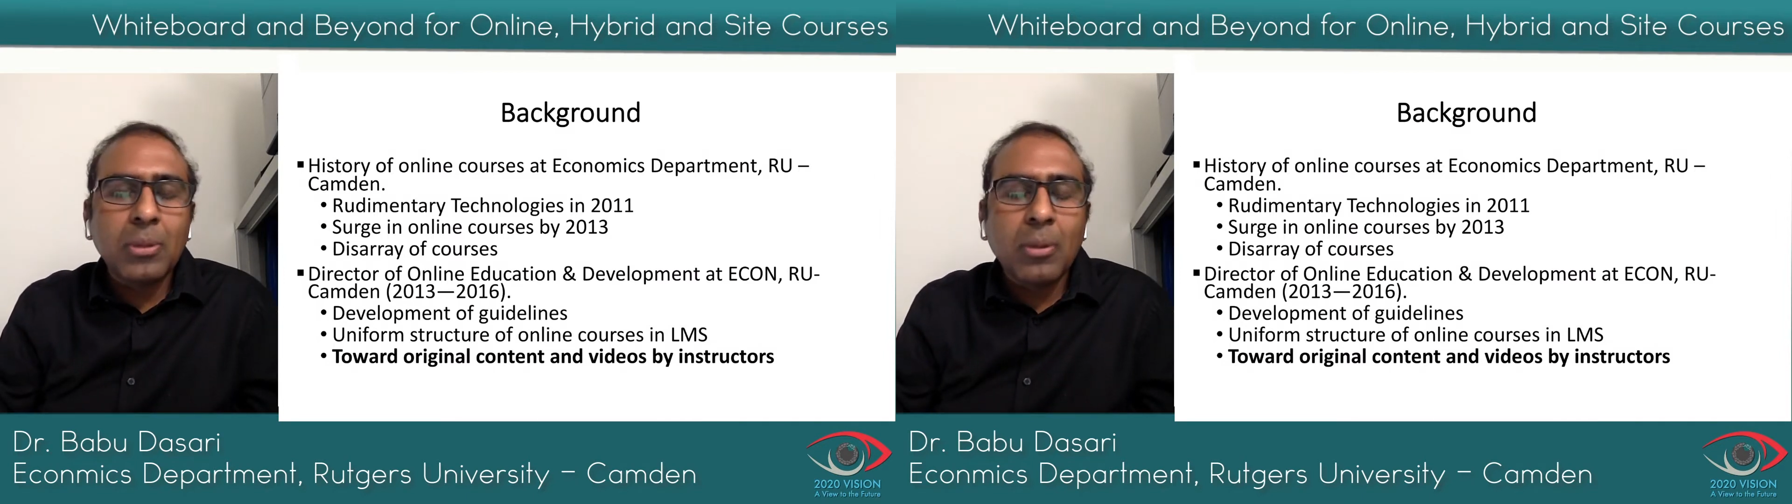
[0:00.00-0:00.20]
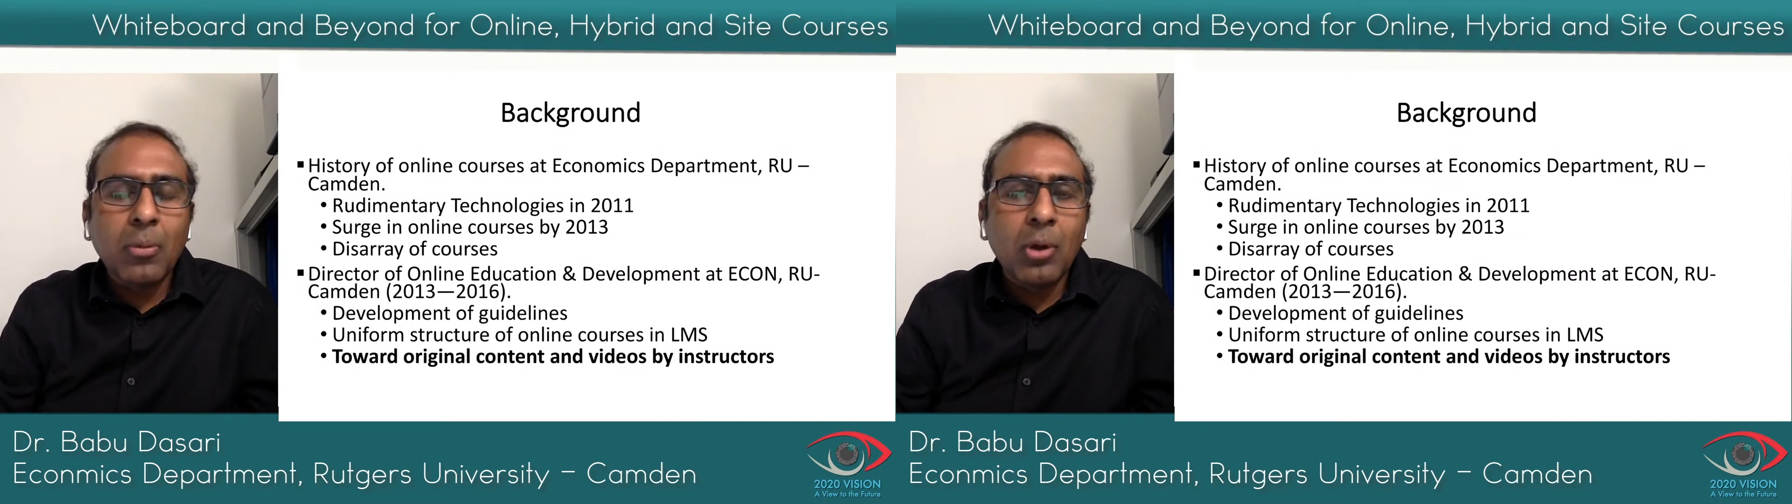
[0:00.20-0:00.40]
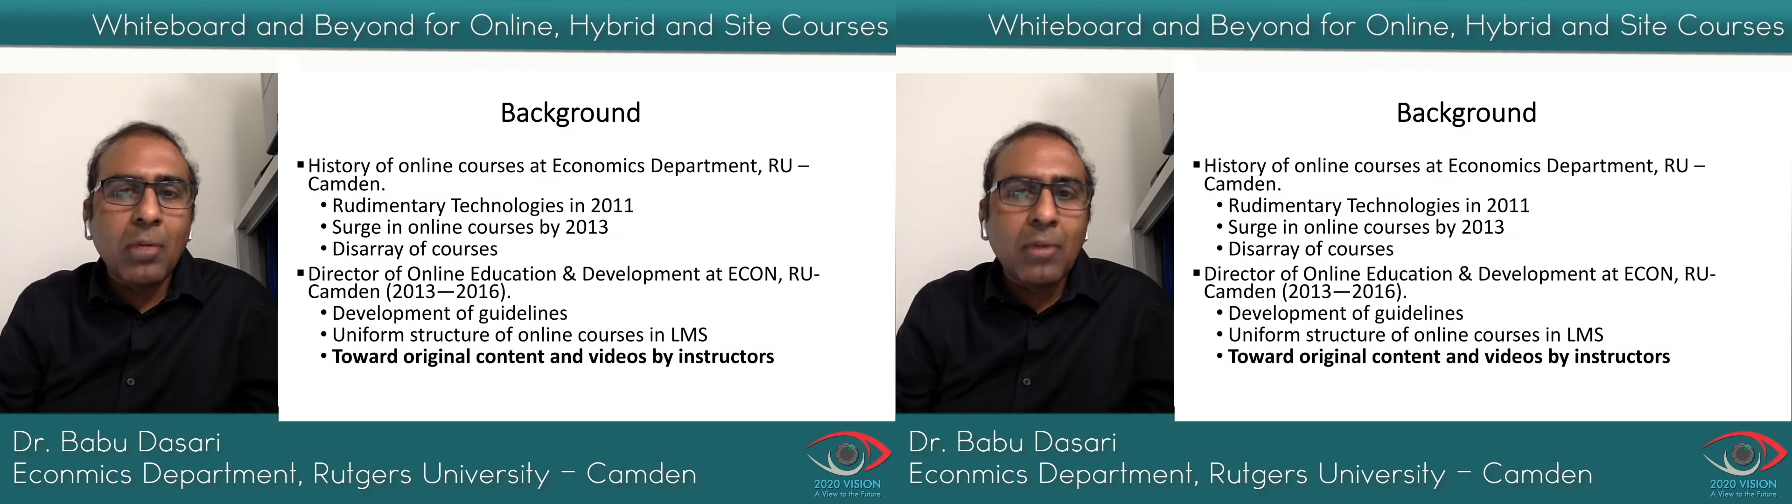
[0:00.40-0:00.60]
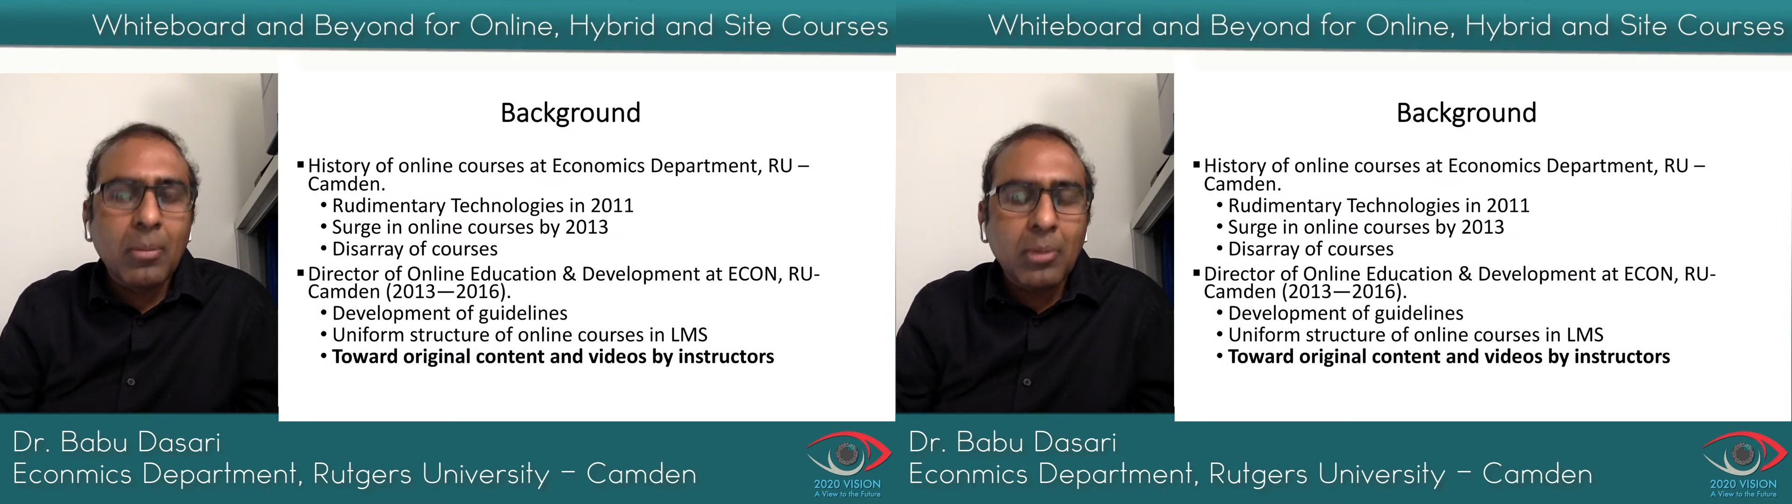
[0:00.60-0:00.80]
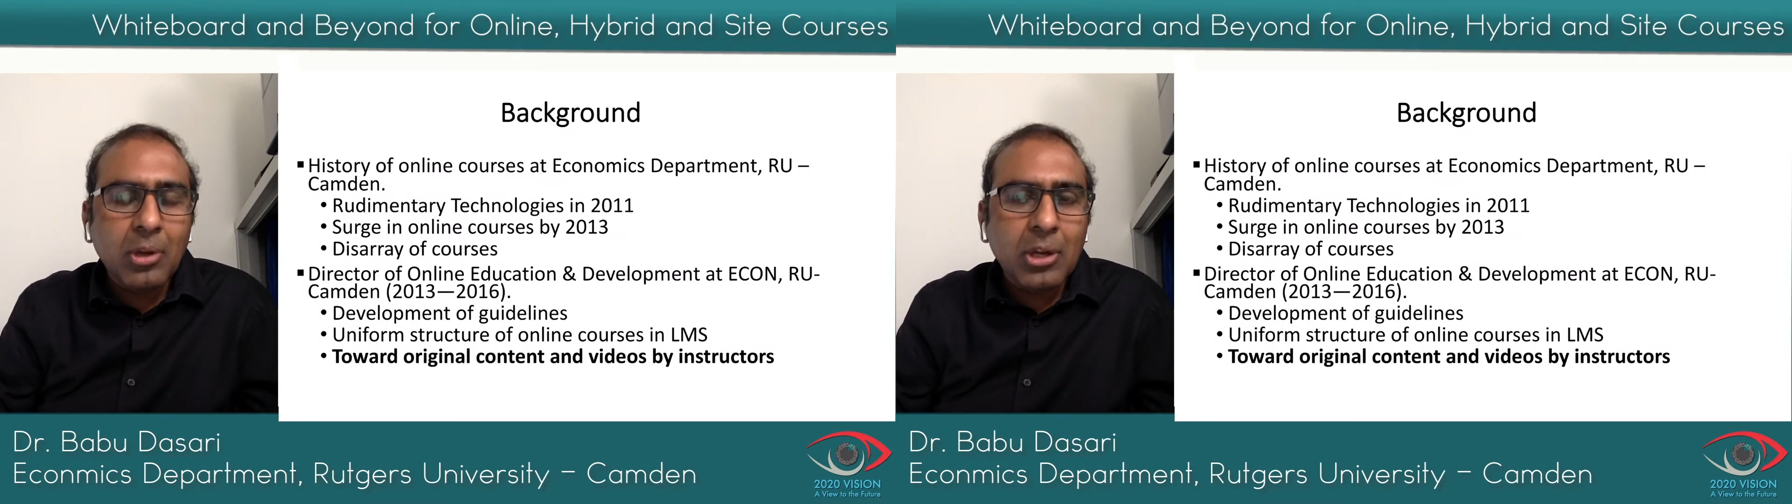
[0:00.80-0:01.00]
the mode of
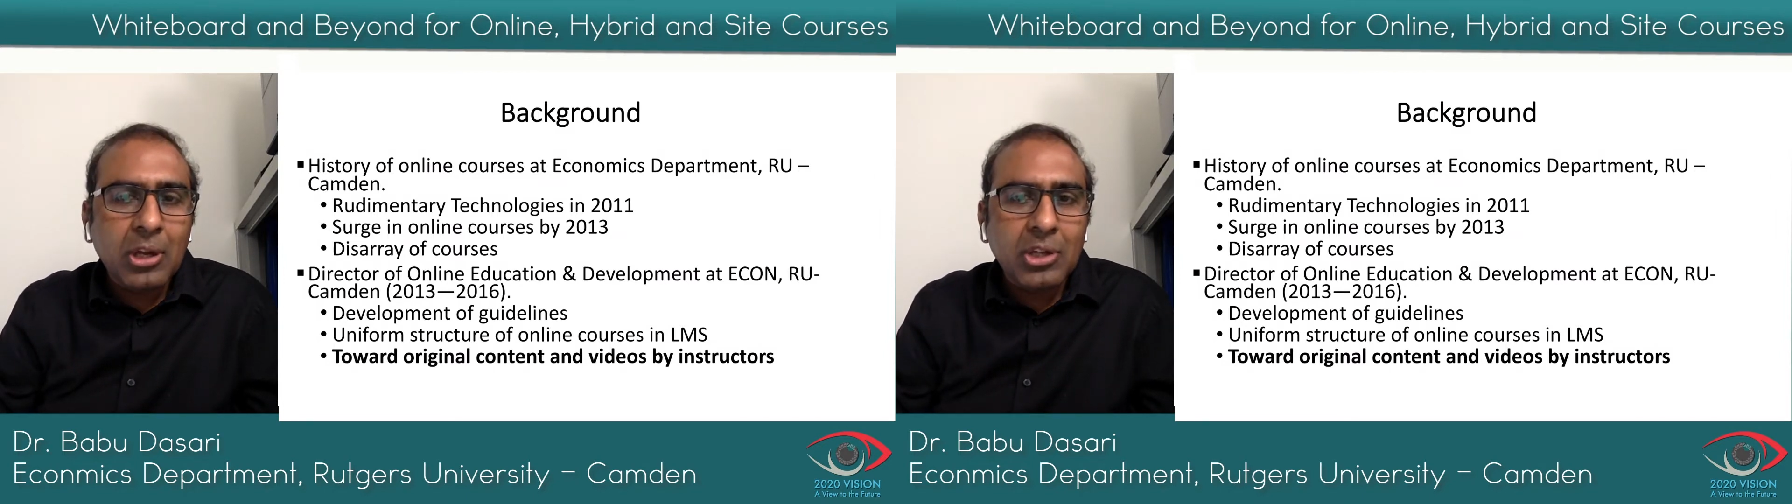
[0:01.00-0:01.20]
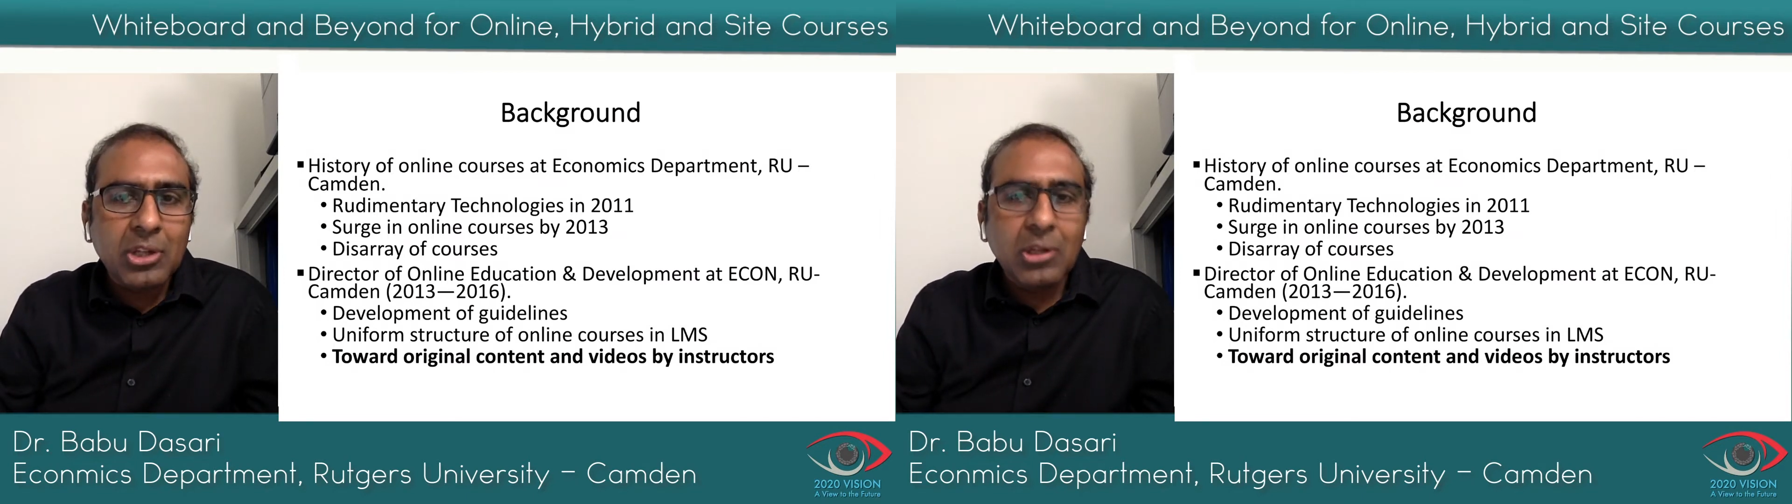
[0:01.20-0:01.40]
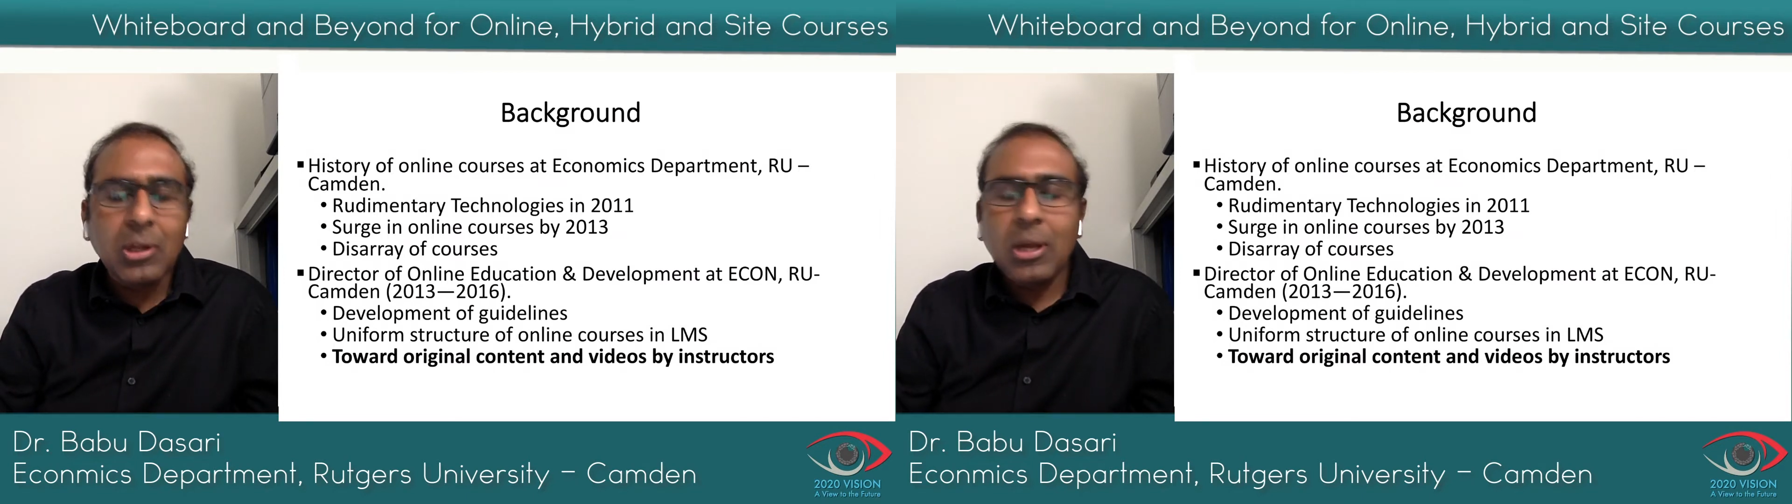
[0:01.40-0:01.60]
communication,